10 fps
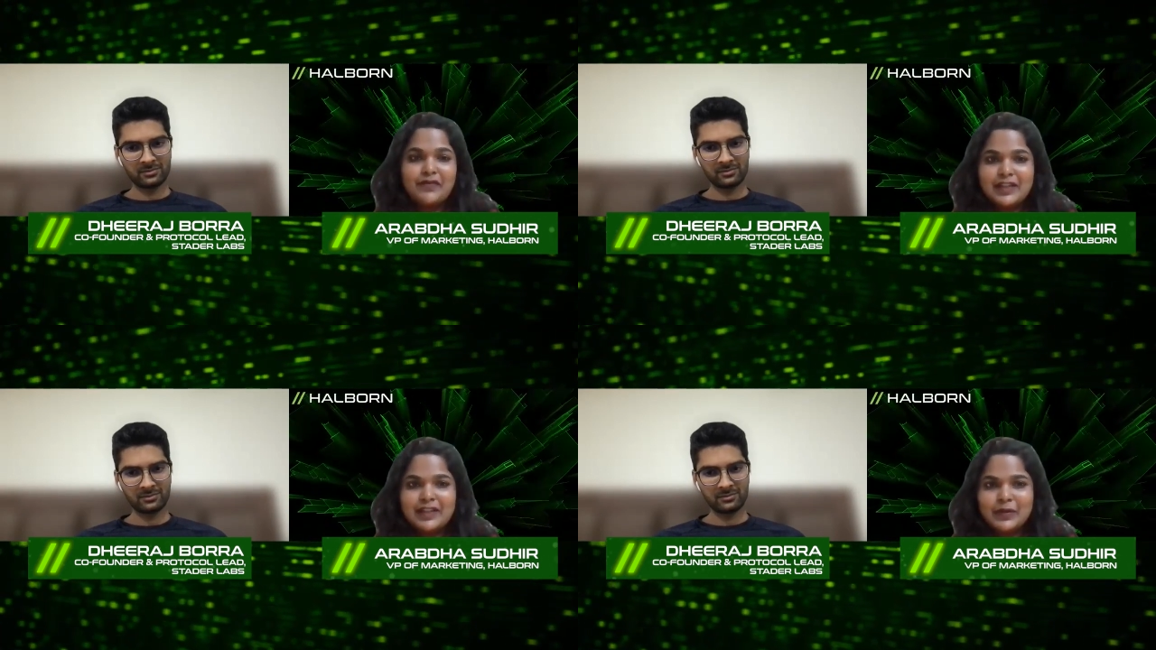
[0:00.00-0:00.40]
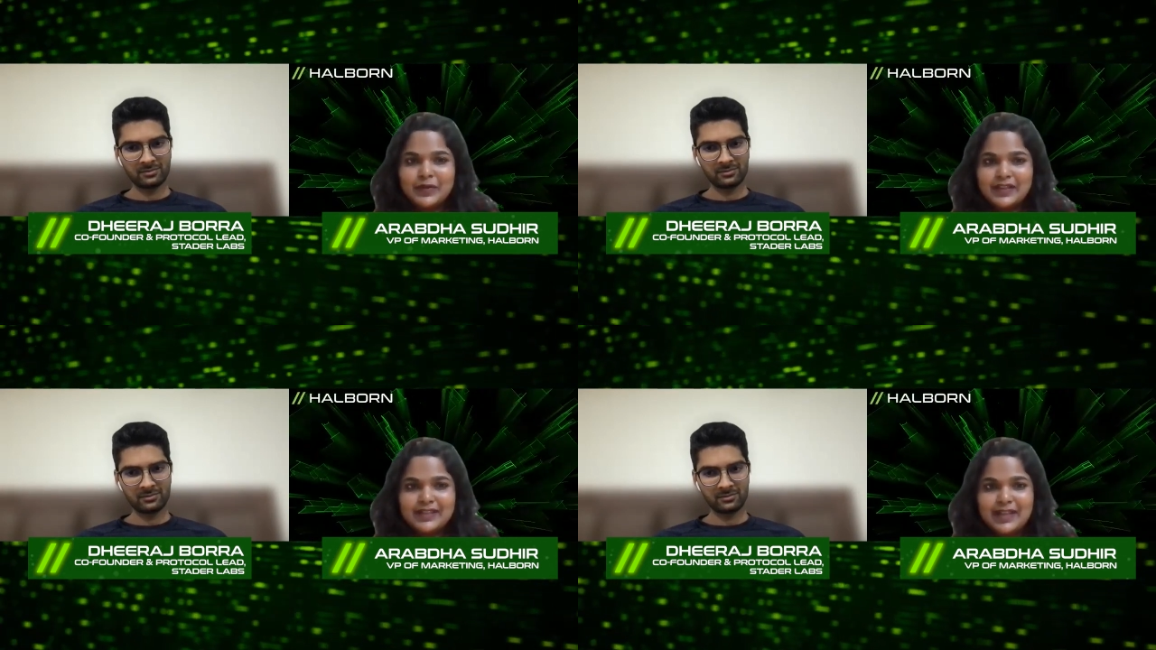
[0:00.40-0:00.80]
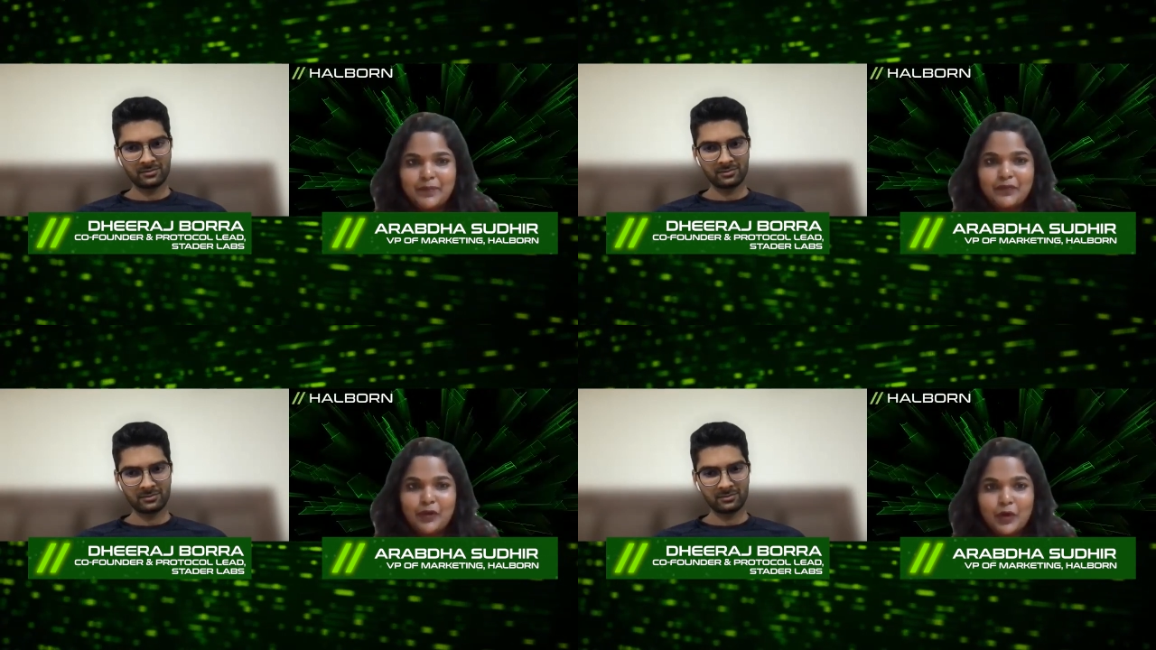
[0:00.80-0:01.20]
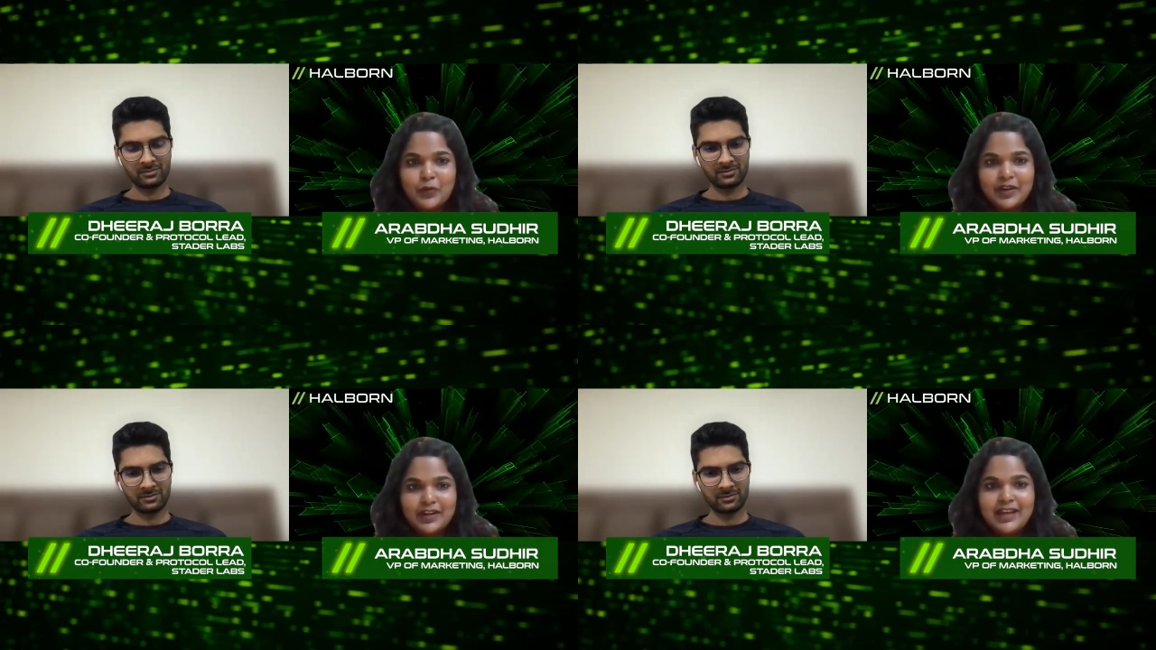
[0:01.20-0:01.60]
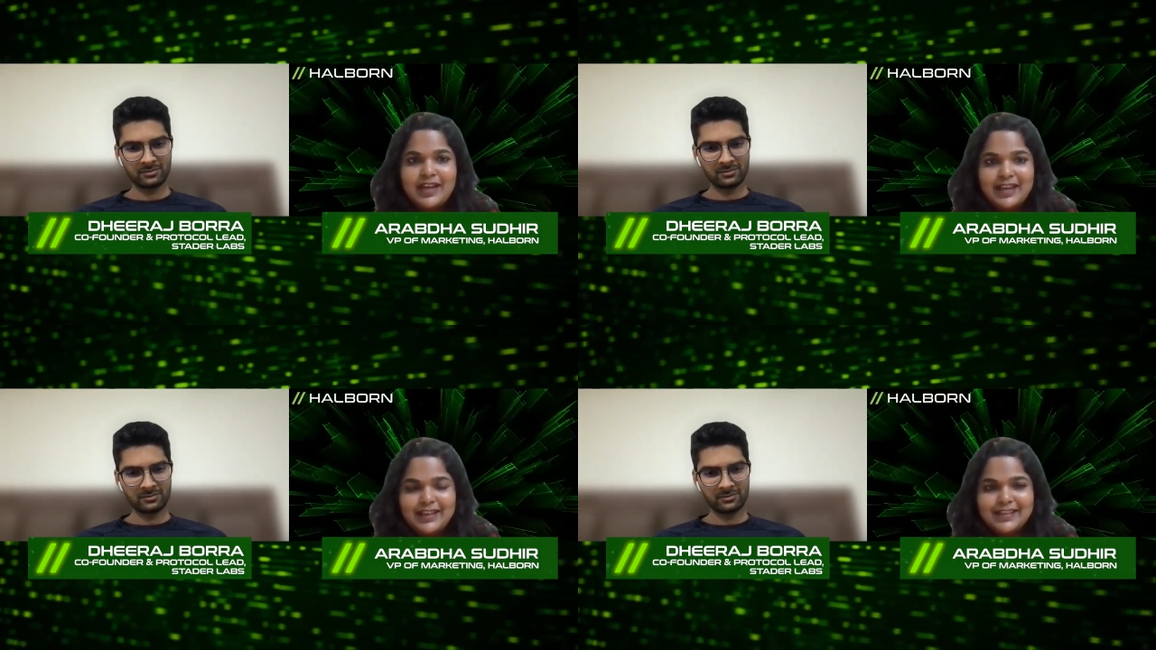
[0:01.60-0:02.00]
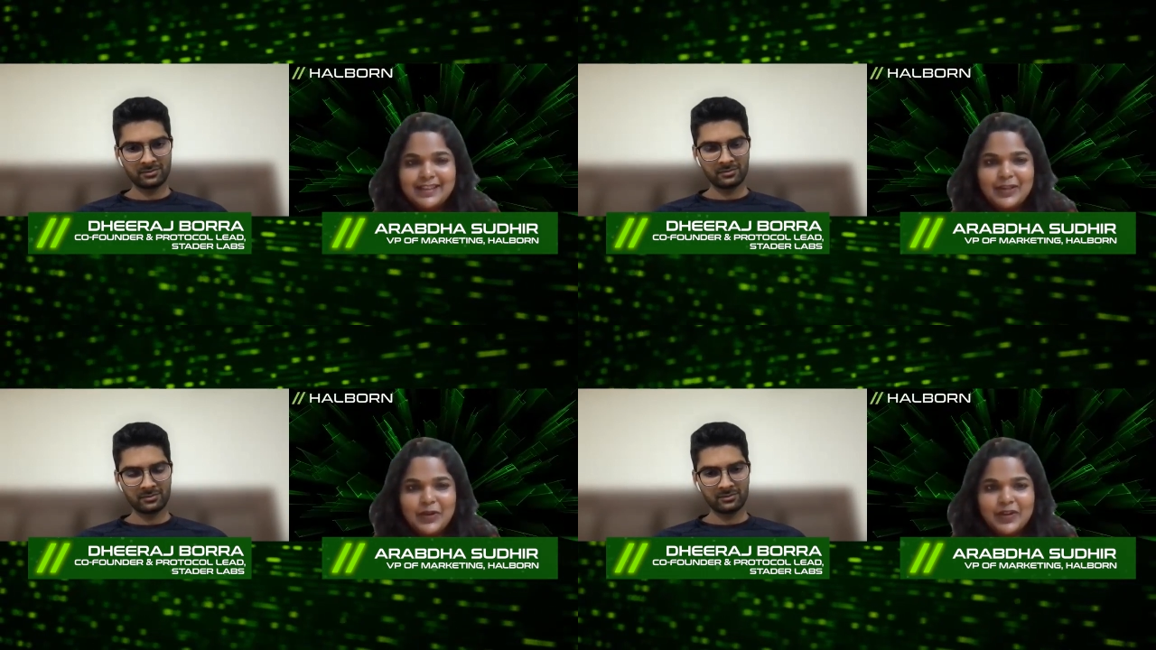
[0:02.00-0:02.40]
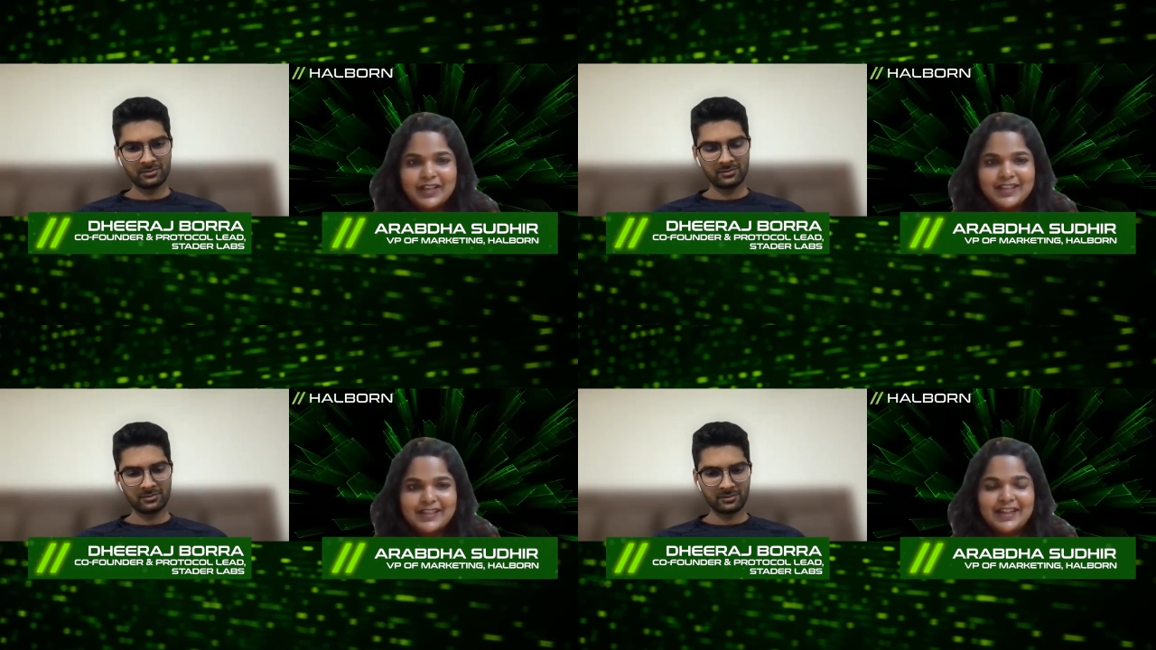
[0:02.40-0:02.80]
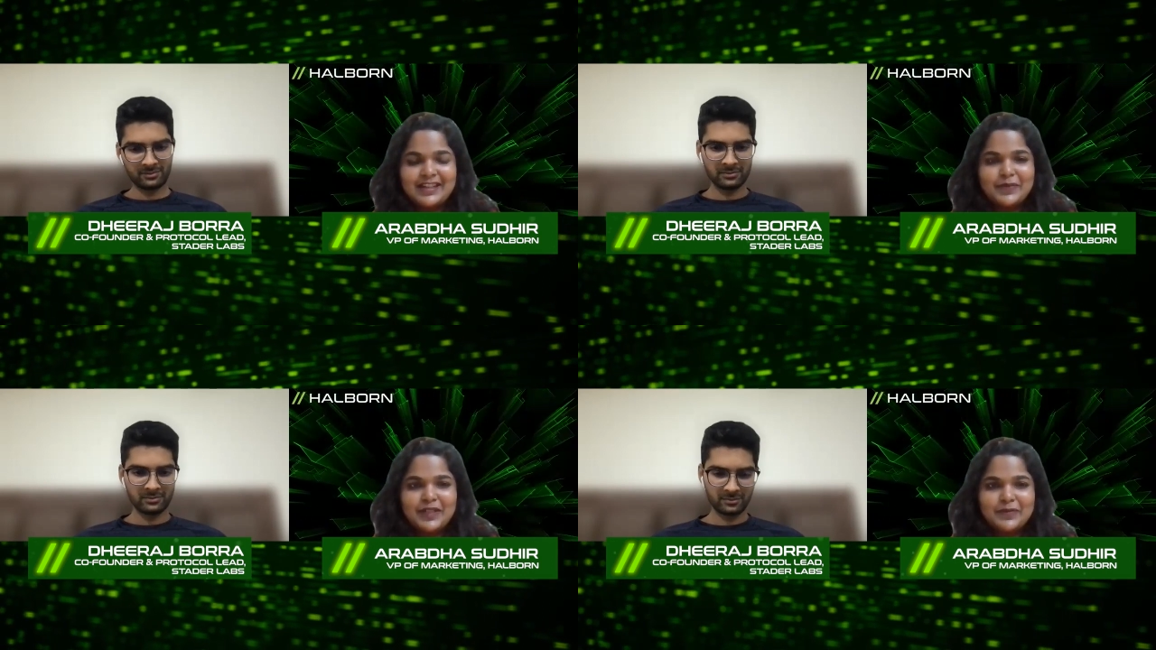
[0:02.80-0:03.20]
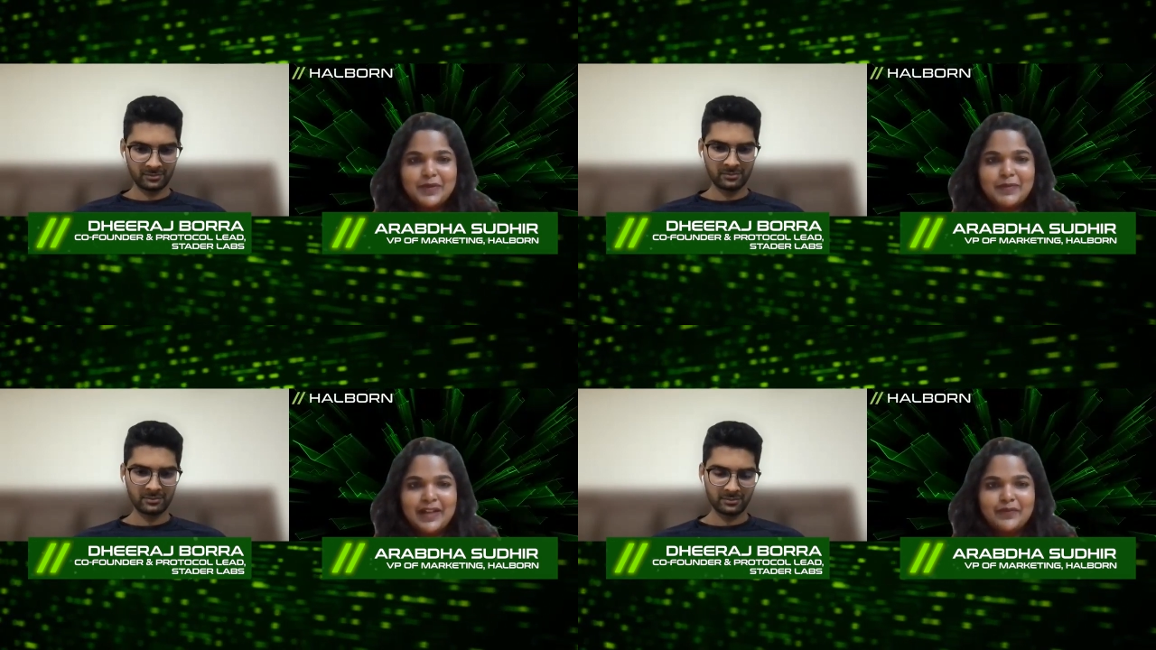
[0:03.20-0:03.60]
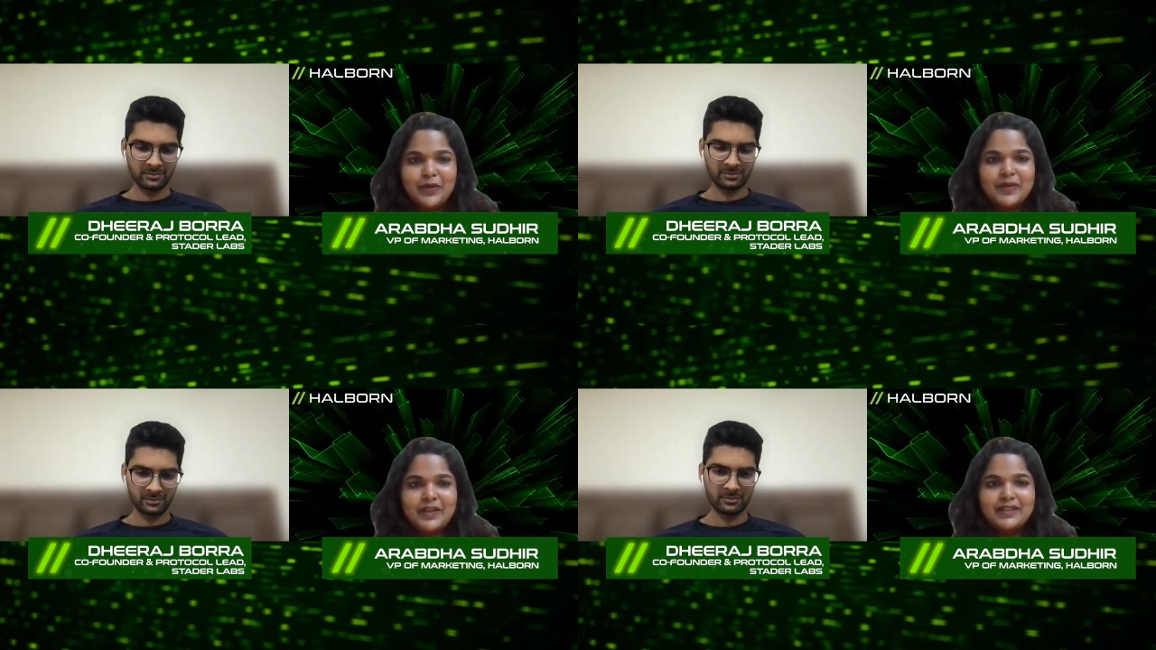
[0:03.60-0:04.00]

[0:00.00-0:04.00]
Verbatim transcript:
Speaker 1: definitely goes a step forward in securing the Stader BNB platform,